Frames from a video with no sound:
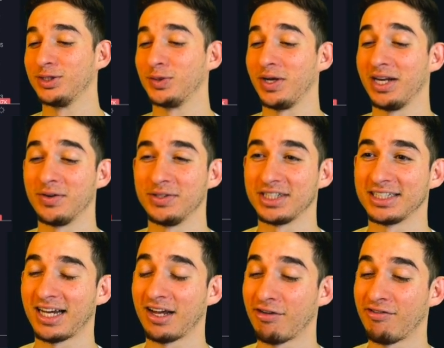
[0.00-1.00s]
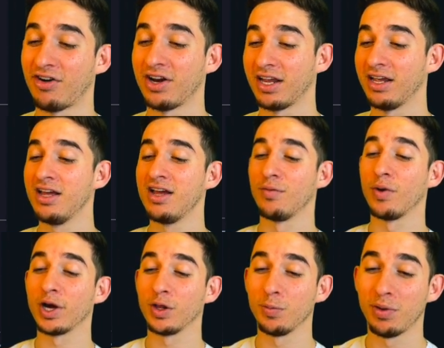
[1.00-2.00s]
trending, which is kind of funny.
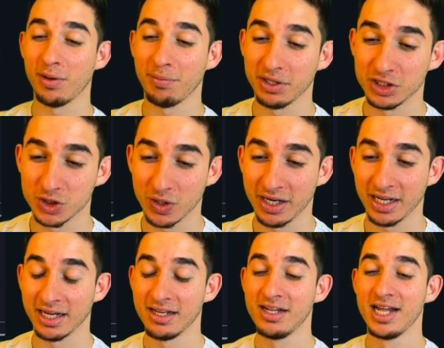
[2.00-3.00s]
Regular Pepe is trending,